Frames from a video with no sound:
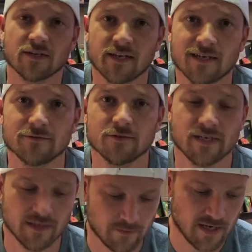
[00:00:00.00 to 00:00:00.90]

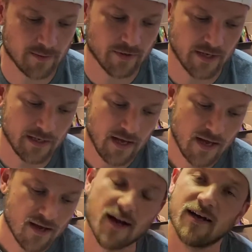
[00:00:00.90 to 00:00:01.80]
Calvary reading plan.
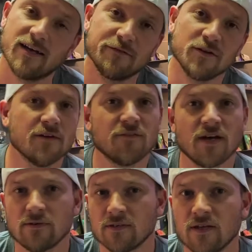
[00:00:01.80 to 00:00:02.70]
If you're not
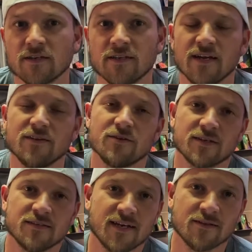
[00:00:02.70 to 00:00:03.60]
following along yet, you
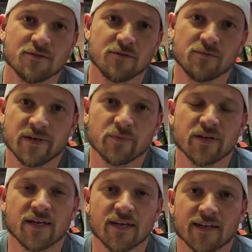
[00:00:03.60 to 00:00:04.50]
can download the reading
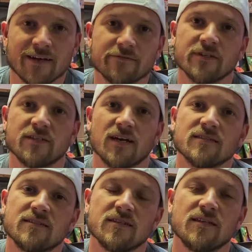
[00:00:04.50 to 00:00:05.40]
plan at
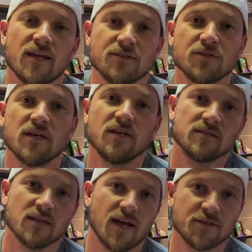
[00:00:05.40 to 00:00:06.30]
calvary.ch/read.
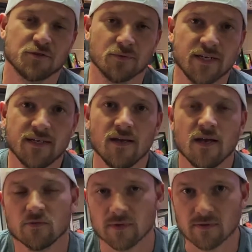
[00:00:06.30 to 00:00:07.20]

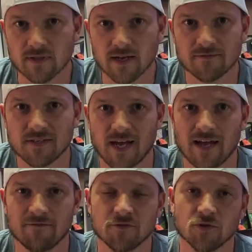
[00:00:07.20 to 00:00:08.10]
We would love to
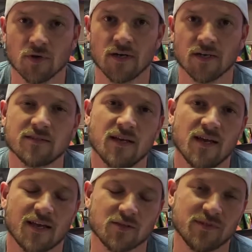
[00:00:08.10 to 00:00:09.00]
have you join us
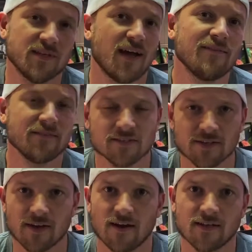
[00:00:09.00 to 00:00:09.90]
as we dive into
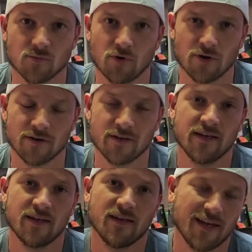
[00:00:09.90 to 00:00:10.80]
God's Word
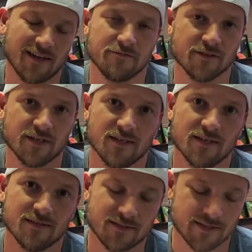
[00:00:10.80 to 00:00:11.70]
every
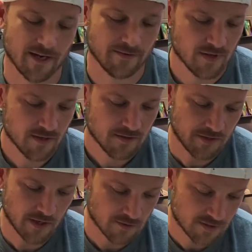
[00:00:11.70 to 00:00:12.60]
day.
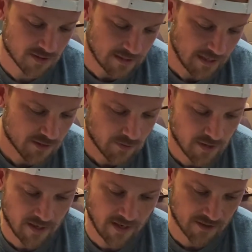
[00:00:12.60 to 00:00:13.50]
So today's
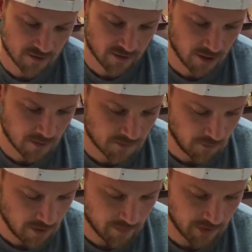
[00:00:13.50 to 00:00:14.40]
reading actually comes
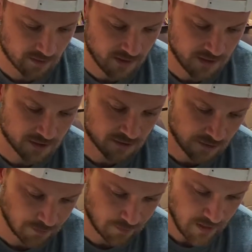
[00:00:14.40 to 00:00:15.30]
from
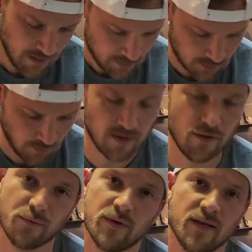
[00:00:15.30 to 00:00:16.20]
Galatians
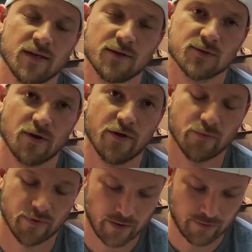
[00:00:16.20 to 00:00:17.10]
3:23 and goes all
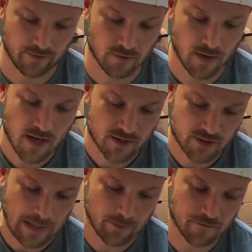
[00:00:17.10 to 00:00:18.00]
the way through
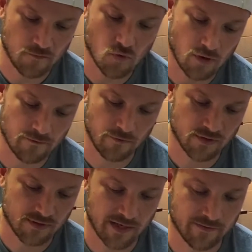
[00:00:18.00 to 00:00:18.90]
chapter 4,
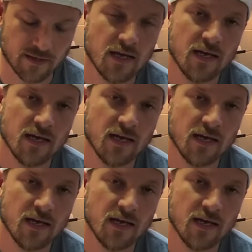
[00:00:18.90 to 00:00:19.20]
verse 7.